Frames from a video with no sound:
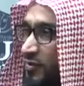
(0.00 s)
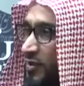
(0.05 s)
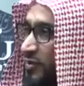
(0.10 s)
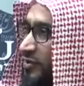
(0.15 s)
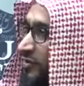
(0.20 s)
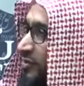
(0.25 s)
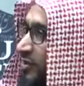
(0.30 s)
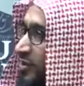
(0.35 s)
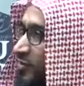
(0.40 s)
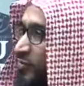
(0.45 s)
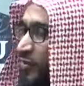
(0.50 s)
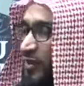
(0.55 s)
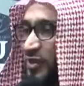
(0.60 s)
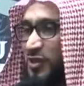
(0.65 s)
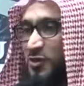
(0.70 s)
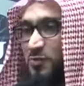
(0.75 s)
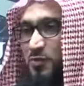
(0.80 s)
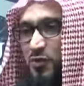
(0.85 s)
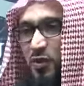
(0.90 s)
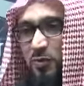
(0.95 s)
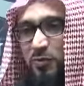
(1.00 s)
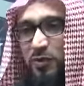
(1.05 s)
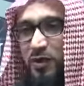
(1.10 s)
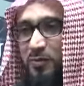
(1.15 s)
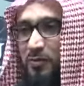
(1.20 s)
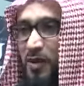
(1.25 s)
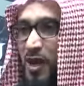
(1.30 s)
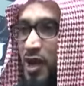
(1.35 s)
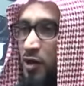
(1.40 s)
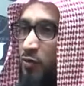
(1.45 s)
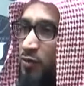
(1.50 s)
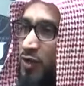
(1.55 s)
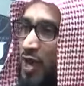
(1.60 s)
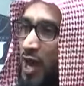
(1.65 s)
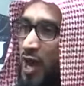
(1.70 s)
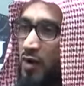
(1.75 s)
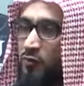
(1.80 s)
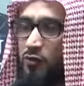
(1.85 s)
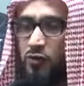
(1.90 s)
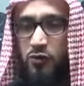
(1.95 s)
is a serious problem with
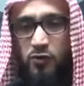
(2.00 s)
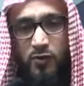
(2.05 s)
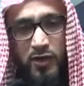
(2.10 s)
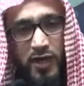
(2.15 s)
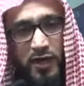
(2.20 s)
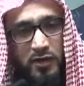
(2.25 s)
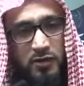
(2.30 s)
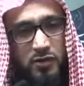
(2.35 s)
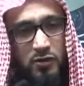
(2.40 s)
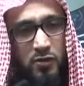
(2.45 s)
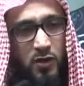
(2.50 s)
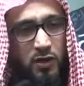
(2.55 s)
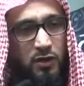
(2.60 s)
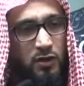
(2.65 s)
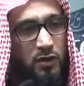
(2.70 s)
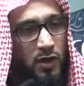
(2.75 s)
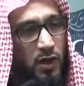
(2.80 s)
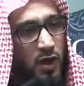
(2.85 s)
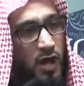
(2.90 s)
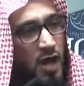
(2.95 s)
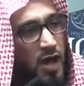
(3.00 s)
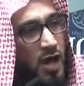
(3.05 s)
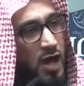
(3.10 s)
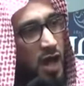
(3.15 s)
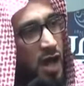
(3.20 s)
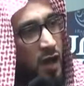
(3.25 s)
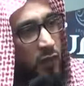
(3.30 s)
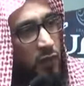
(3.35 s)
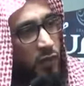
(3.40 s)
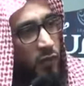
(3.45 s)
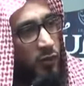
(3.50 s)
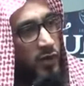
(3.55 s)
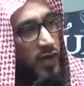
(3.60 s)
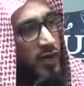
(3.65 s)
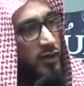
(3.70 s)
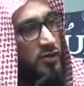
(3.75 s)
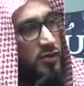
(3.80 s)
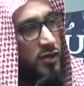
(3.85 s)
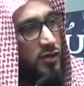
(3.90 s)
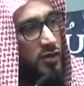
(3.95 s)
how you relate to Allah, how you
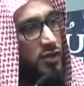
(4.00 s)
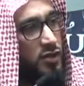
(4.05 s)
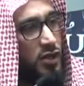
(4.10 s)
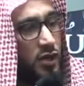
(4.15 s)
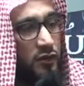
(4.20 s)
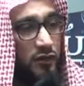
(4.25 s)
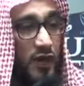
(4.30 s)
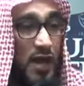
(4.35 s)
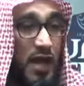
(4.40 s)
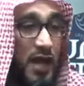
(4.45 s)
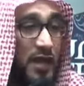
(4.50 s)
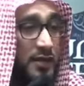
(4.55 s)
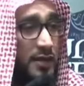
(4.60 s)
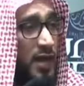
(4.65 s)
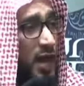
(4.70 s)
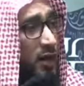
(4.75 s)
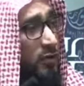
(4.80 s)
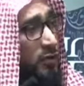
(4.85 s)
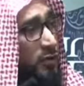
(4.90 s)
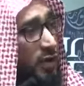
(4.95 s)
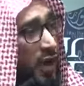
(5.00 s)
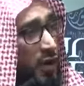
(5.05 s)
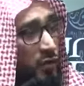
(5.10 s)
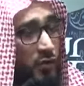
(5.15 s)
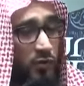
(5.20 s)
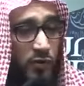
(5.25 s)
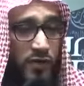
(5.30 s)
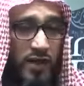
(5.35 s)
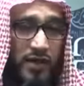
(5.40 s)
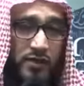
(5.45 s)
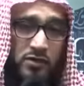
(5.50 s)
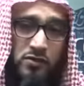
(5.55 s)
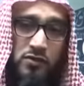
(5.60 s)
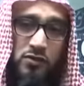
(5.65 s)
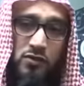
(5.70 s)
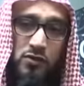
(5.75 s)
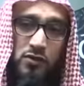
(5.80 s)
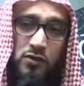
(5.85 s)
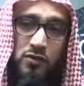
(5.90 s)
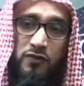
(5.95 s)
relate to yourself and how how you relate
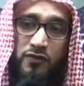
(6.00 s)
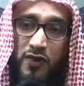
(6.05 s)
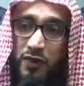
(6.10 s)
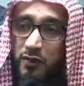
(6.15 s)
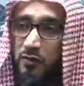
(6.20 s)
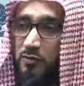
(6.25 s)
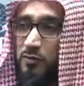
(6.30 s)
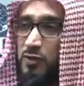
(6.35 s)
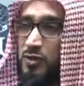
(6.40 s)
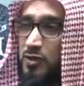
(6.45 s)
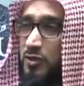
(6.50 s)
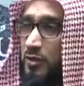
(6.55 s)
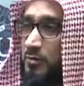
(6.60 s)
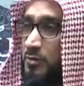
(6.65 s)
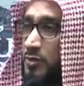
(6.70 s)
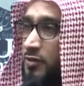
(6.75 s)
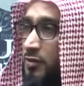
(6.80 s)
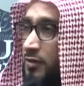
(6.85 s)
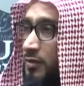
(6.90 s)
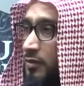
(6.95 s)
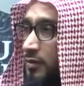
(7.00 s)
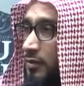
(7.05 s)
to your fellow Muslims.